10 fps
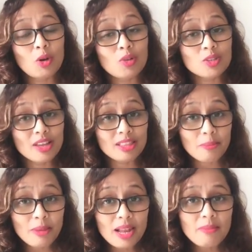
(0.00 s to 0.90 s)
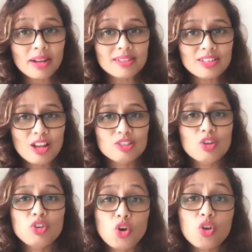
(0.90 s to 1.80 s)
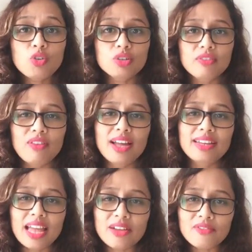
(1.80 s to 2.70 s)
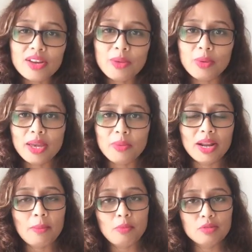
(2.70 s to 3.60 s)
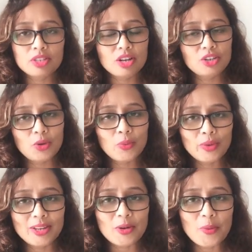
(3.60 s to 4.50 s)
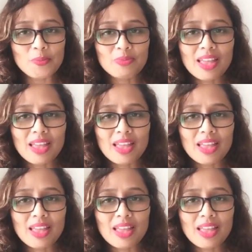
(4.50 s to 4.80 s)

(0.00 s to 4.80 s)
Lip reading: and also hit the bell button so you're notified every week when I post a new video.